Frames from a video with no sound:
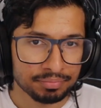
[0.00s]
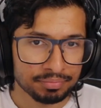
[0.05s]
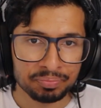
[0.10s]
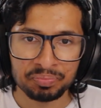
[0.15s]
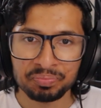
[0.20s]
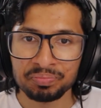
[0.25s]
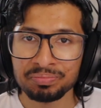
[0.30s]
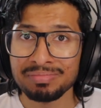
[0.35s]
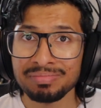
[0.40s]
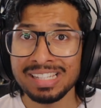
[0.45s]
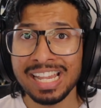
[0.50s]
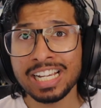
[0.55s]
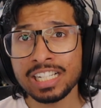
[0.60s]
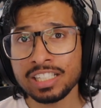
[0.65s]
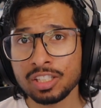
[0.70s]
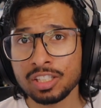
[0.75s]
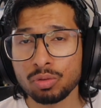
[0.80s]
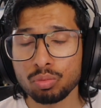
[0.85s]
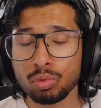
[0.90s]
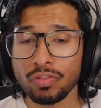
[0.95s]
Next,
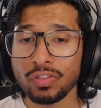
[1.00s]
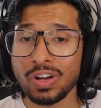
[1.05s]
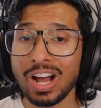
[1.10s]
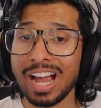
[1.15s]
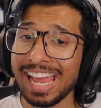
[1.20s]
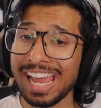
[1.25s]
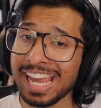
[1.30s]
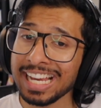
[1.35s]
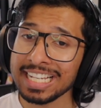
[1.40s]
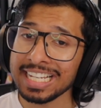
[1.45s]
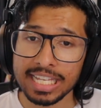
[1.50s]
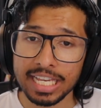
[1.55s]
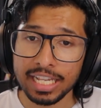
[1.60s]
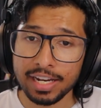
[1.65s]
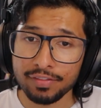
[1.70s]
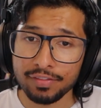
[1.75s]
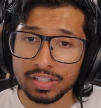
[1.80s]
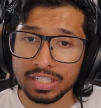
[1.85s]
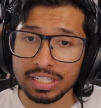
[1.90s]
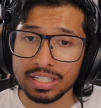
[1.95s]
we've got
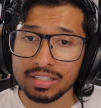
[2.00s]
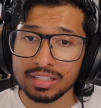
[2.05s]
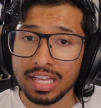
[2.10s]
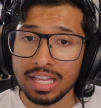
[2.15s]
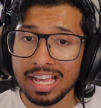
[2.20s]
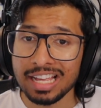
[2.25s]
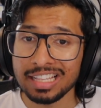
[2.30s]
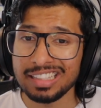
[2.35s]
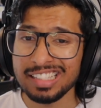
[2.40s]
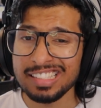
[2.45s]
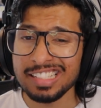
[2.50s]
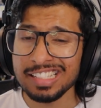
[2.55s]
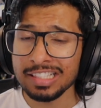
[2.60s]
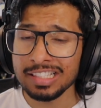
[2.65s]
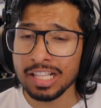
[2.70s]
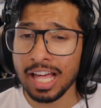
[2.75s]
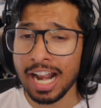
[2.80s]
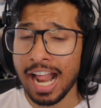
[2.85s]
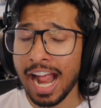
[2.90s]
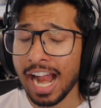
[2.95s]
XNFTs. This is not
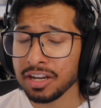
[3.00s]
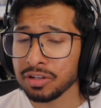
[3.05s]
actually